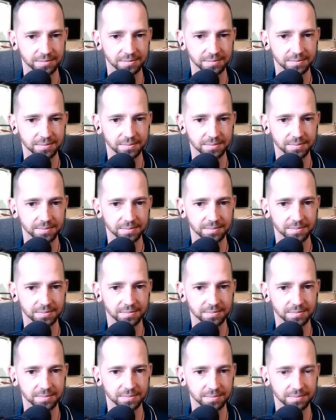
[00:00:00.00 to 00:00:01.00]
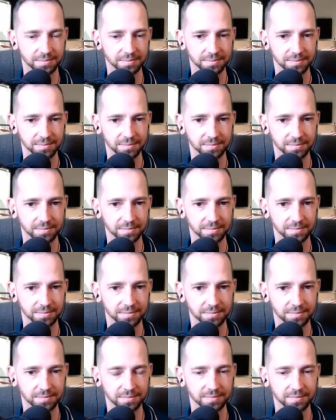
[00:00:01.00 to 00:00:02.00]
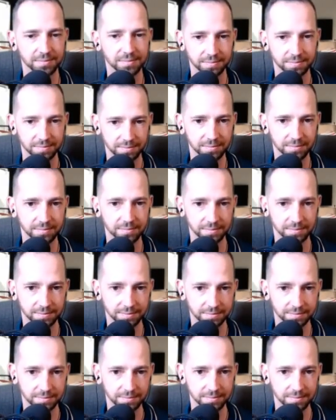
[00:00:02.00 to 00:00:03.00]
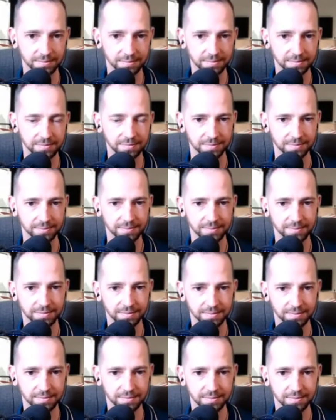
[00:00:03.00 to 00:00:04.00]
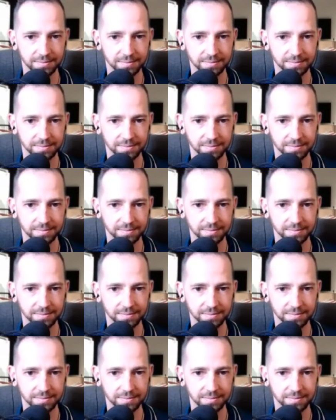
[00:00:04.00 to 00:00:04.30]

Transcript: No words are spoken by the person on screen.